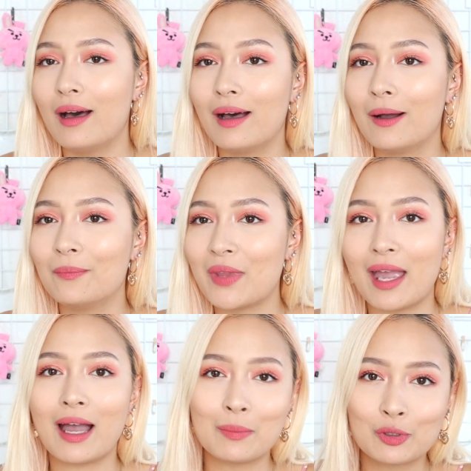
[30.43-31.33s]
um,
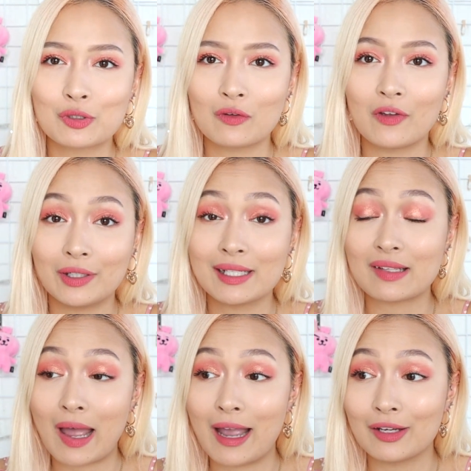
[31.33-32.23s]
yeah I'm also very
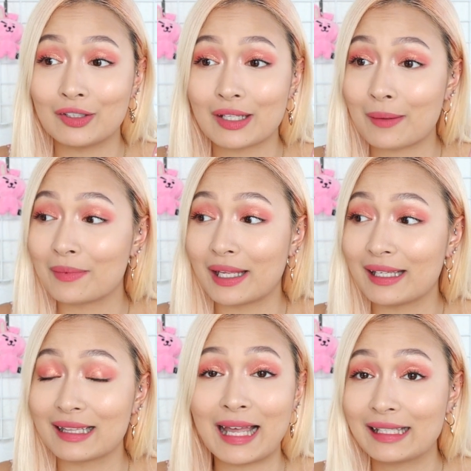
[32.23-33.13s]
tired I'm
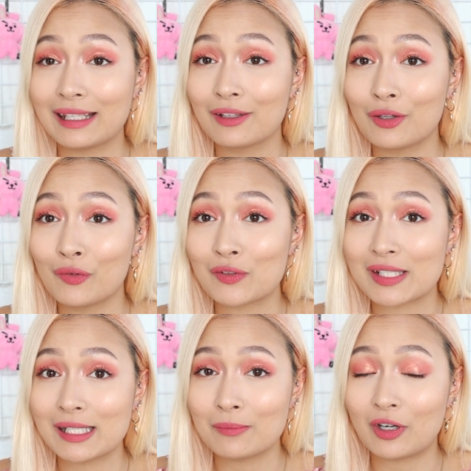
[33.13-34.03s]
like lacking a lot of
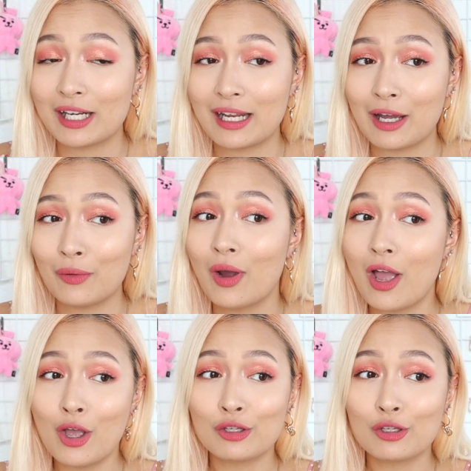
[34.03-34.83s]
sleep right now